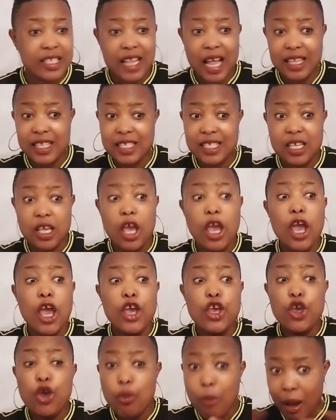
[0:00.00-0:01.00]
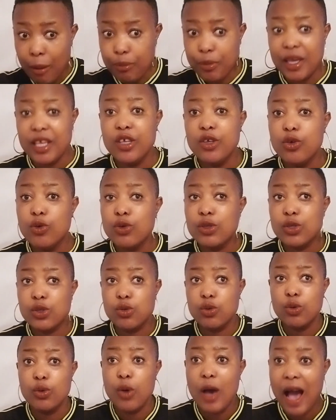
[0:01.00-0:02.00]
that human being
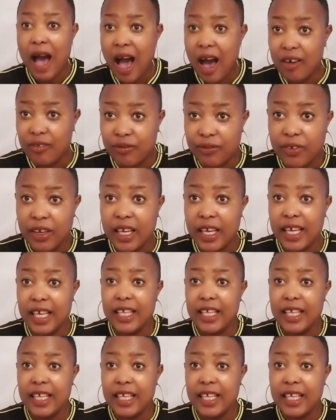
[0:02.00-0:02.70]
used to have